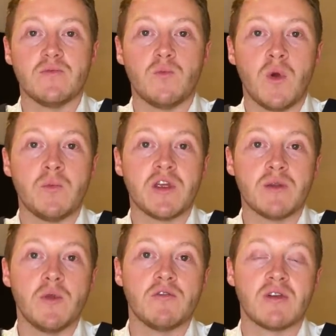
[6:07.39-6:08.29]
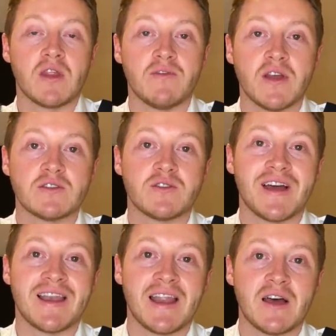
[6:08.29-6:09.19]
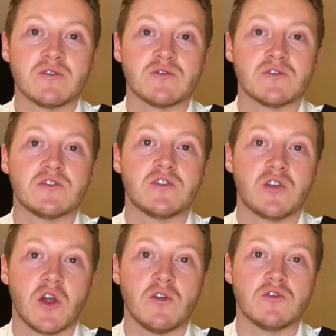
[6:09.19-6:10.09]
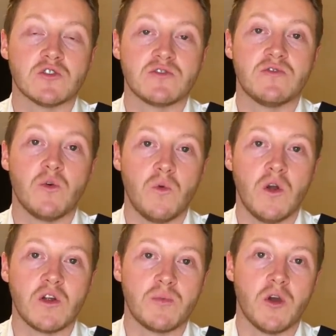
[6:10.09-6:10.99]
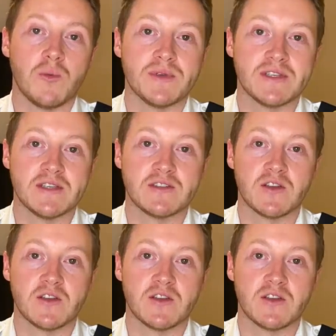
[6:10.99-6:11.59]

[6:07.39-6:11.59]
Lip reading: when we can move around the vessel, that allows us to go just for work purposes.